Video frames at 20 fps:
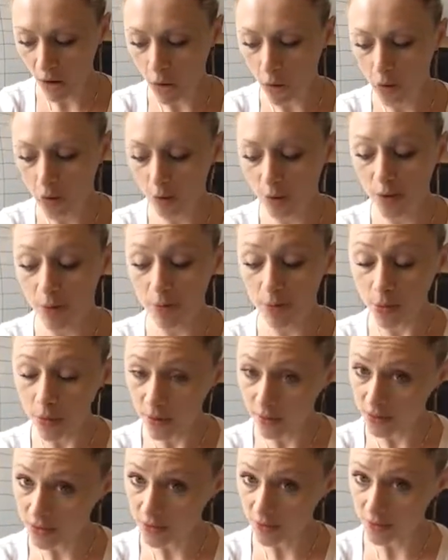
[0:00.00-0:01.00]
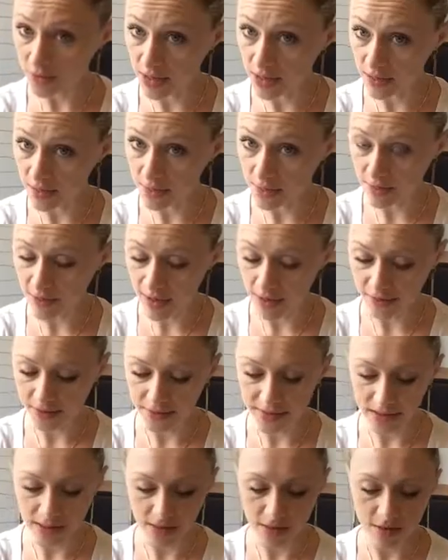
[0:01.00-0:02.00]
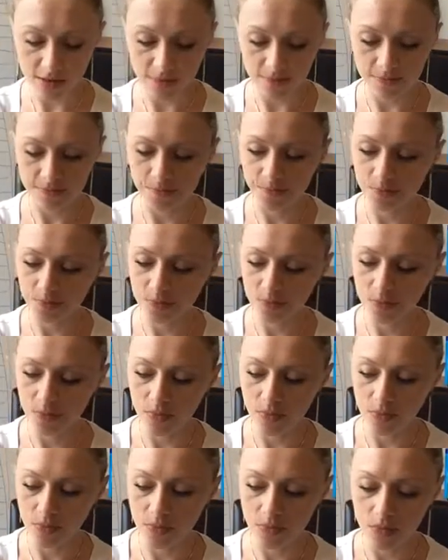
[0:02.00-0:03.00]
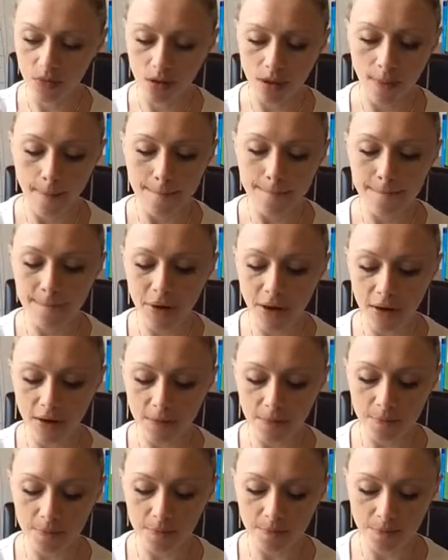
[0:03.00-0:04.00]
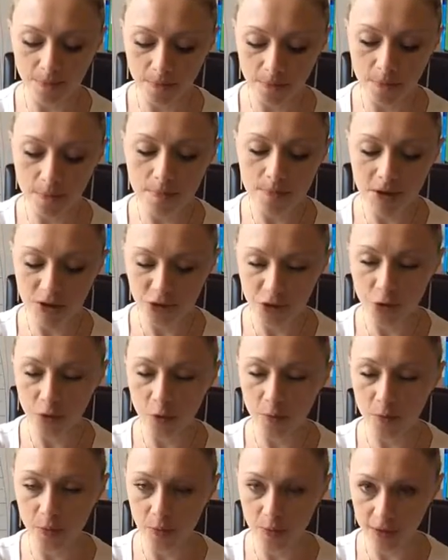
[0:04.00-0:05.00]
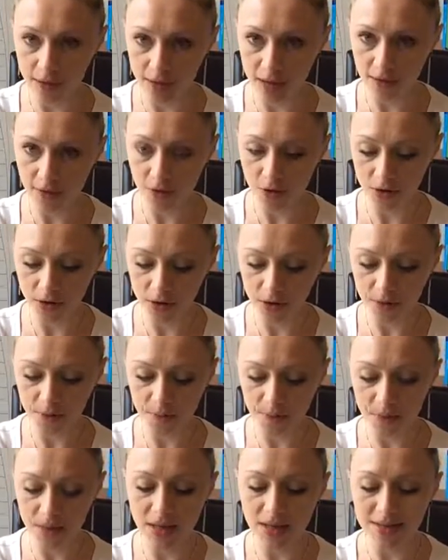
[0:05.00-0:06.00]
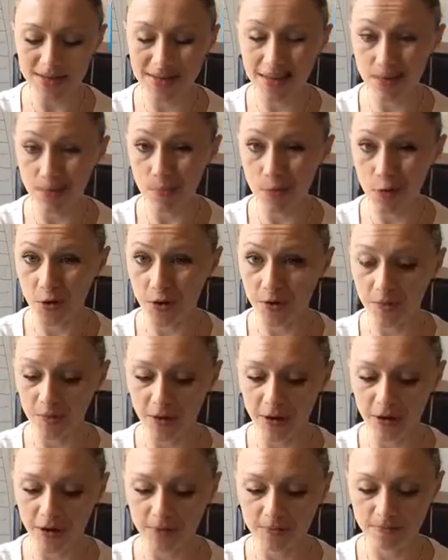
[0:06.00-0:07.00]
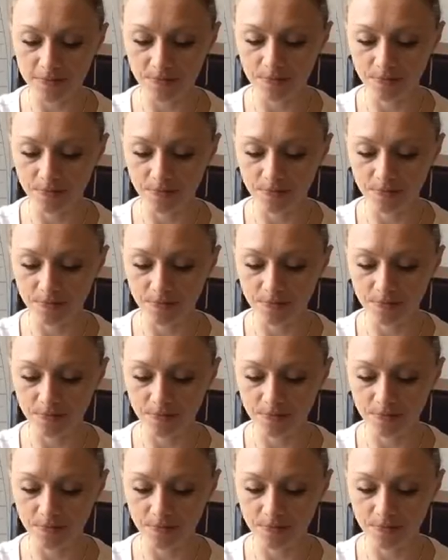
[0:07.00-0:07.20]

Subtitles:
or reports if they can be validated. But measurable behavior here is the important part.